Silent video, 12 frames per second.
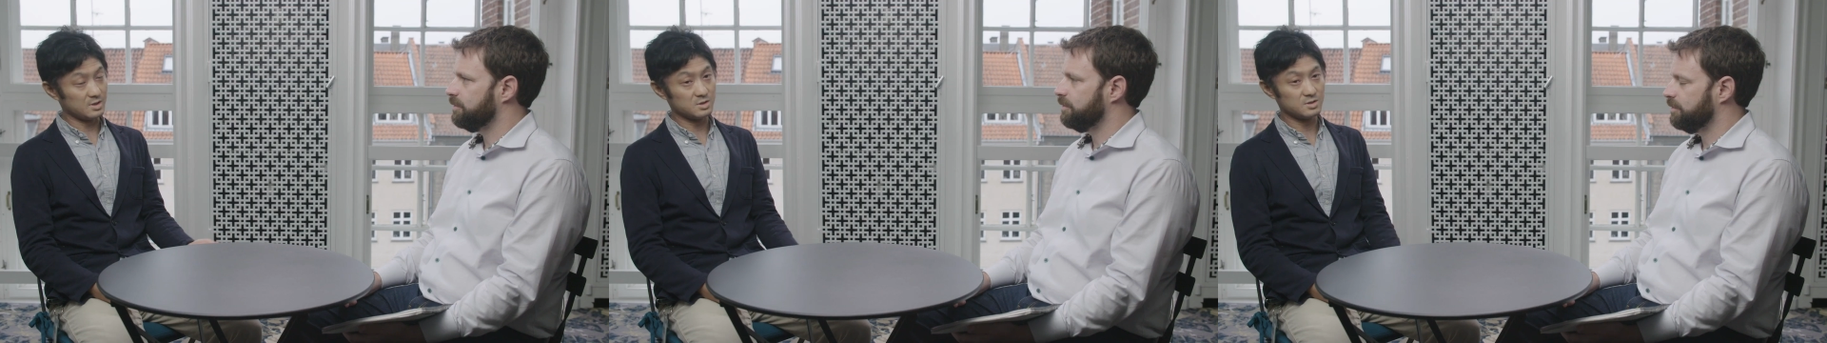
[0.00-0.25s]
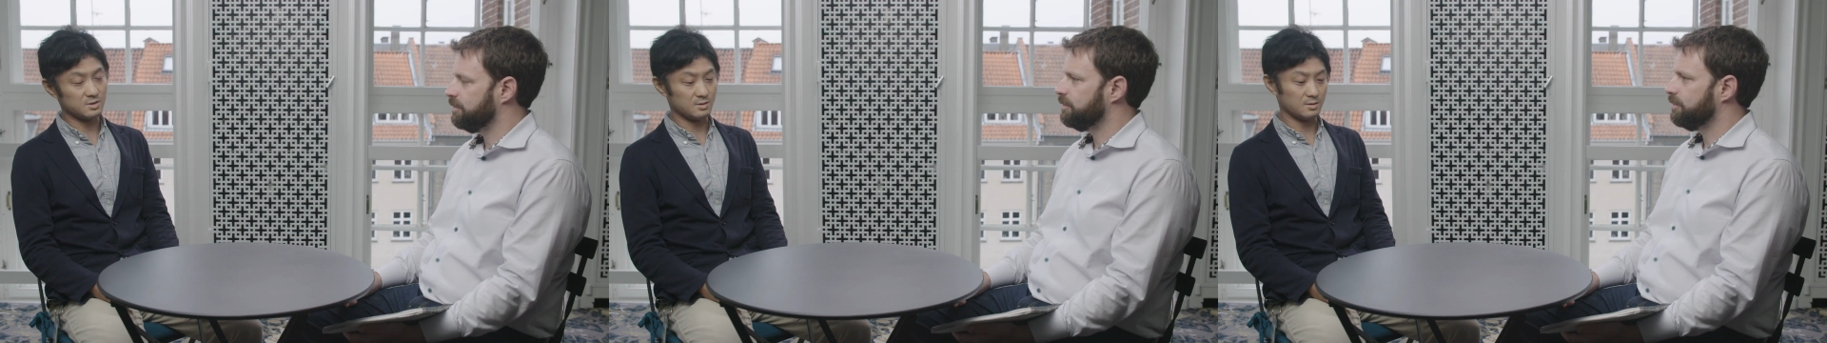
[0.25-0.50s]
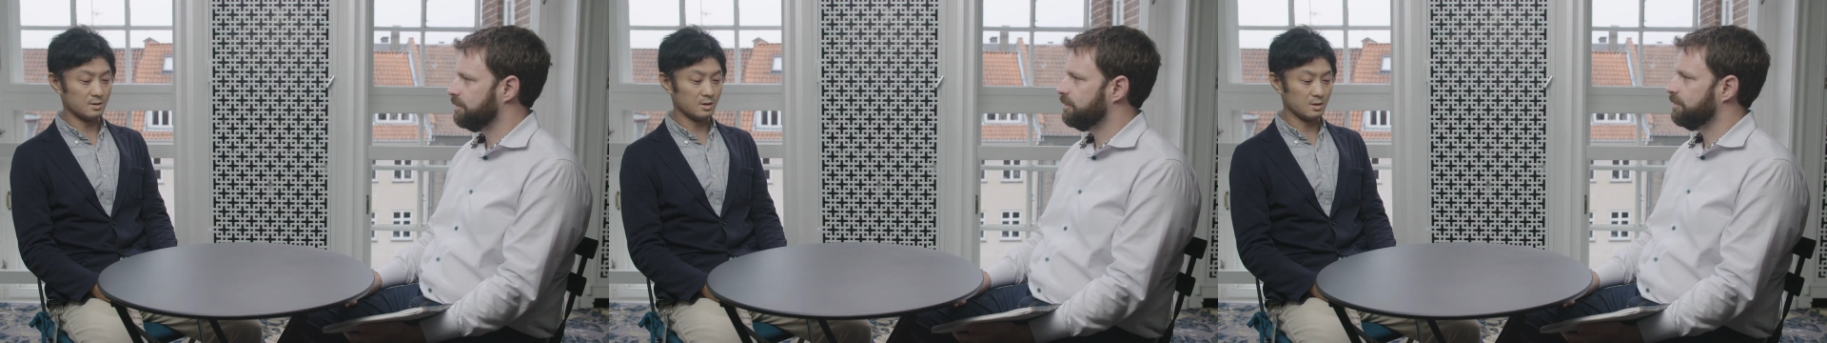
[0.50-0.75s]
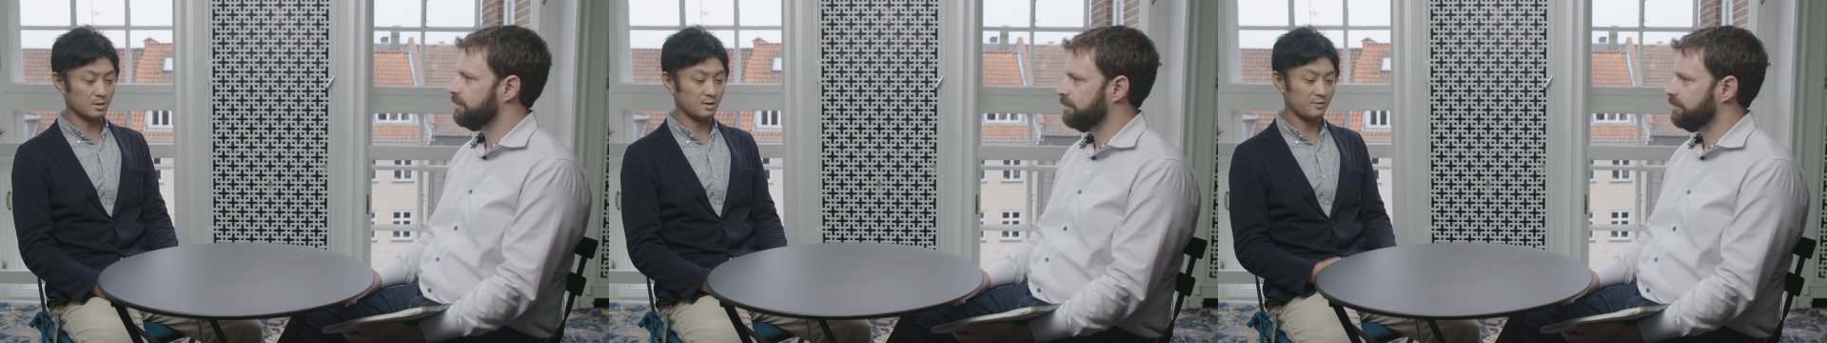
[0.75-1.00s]
Speaker 1: mentioned.
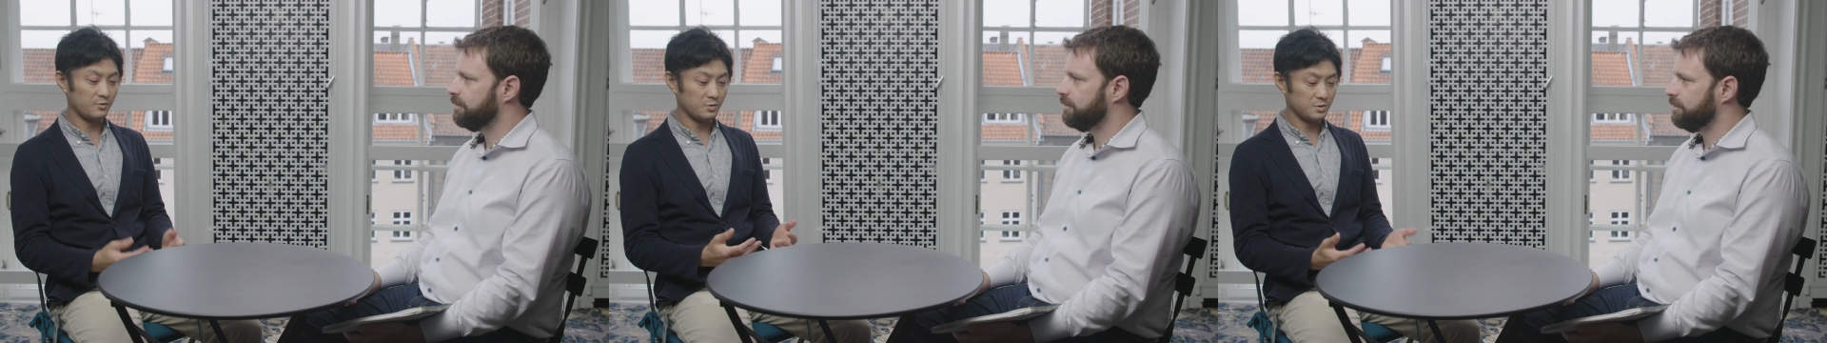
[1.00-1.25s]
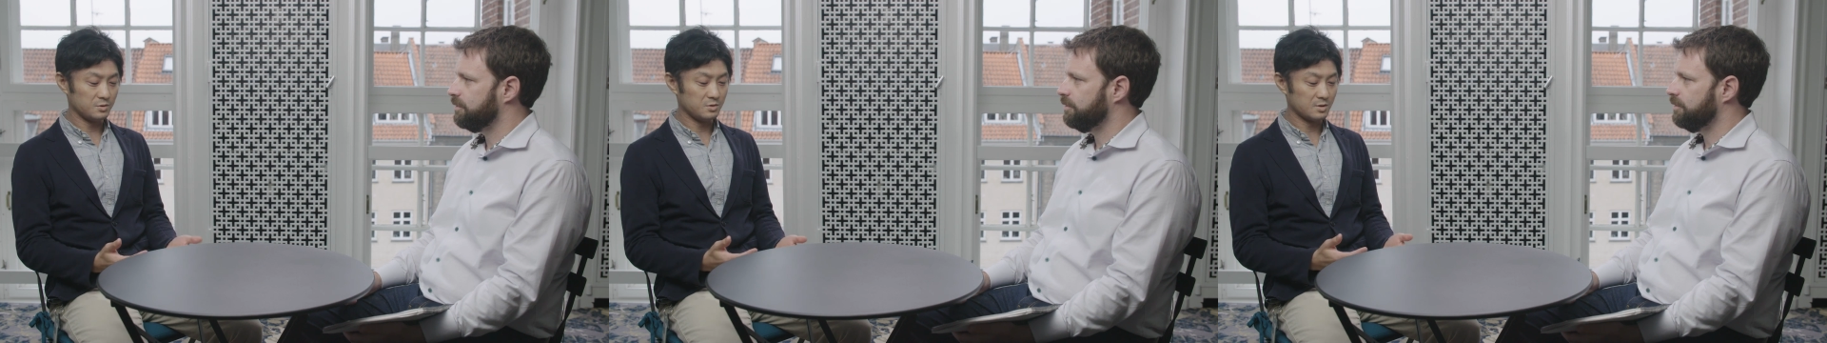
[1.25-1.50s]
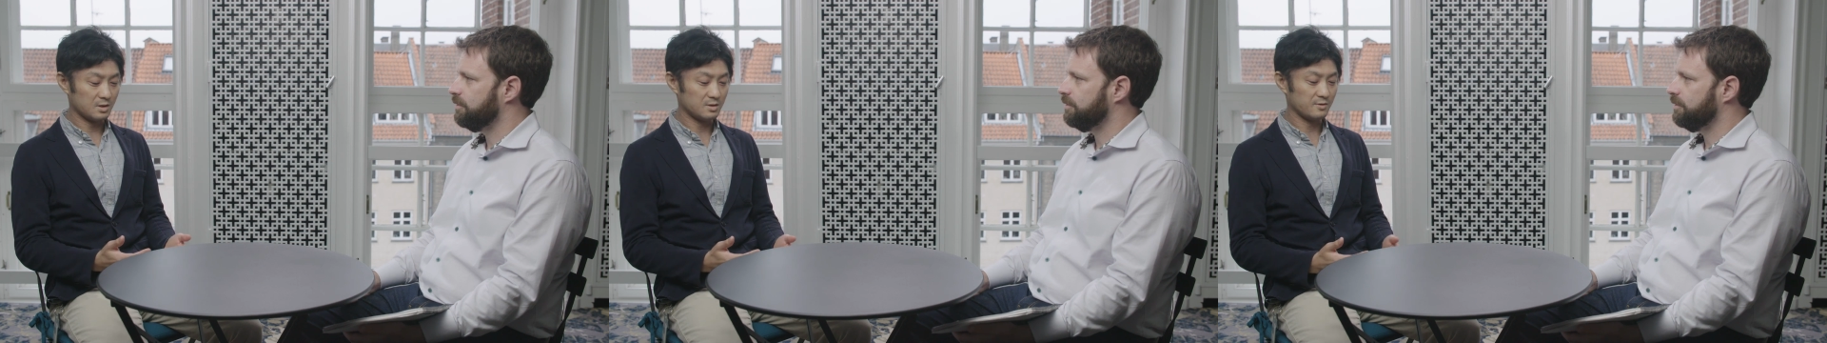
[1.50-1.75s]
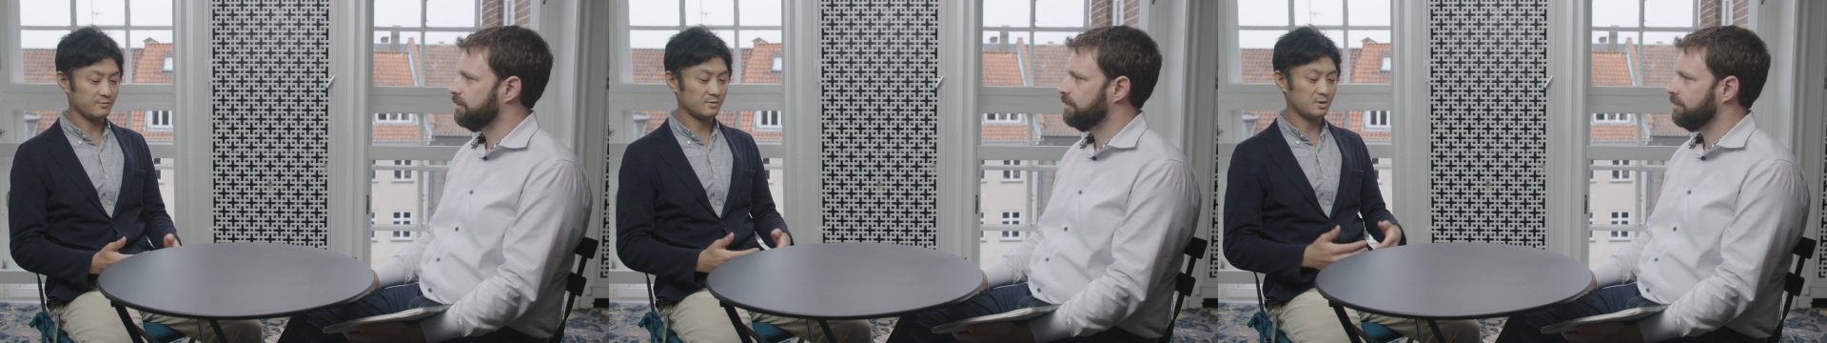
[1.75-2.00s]
If you
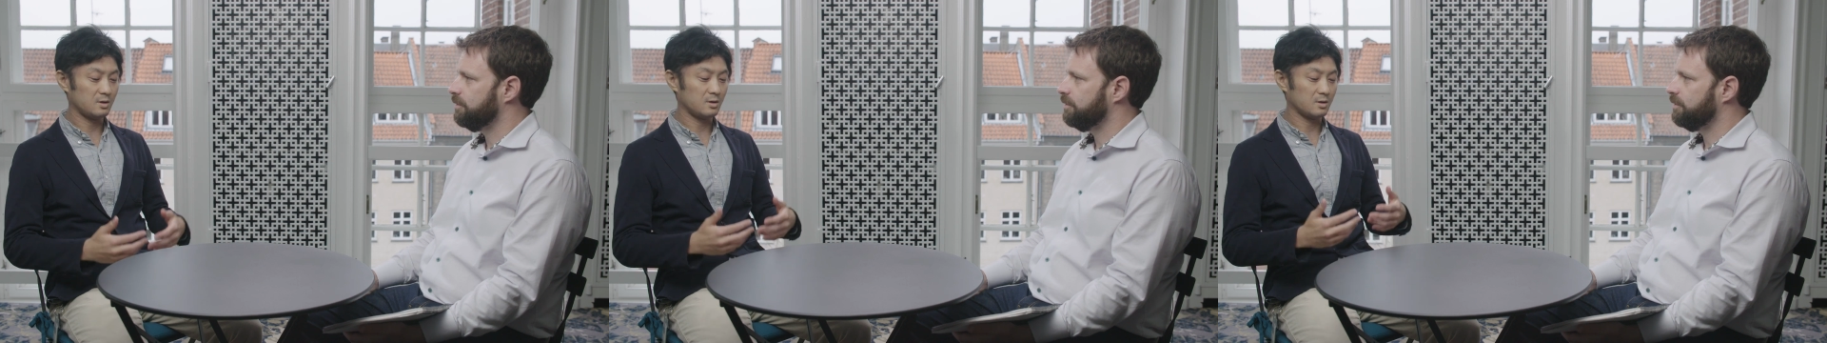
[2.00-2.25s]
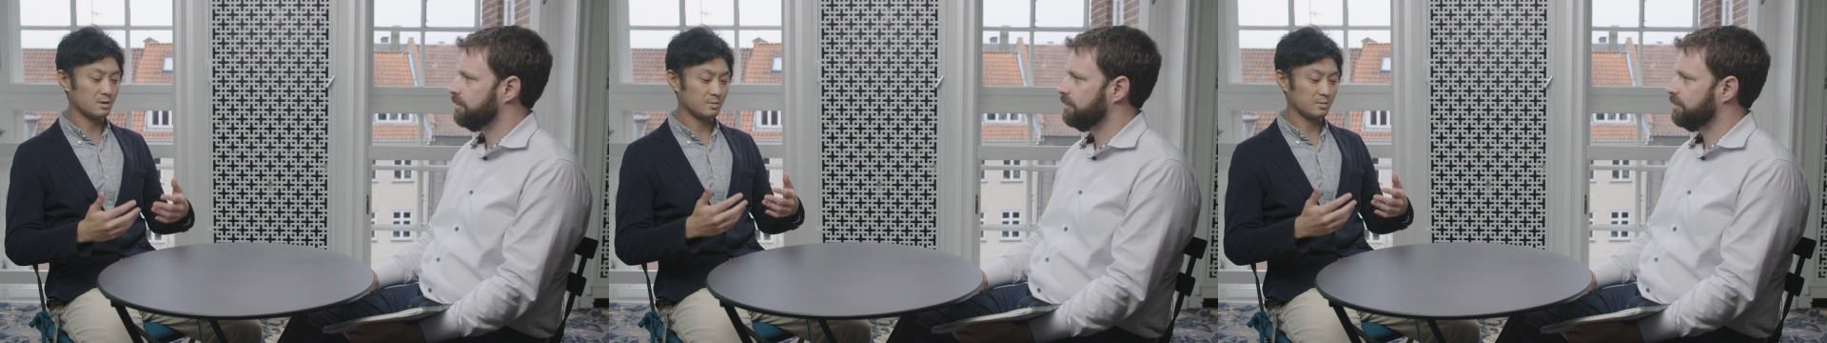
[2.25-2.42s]
can definitely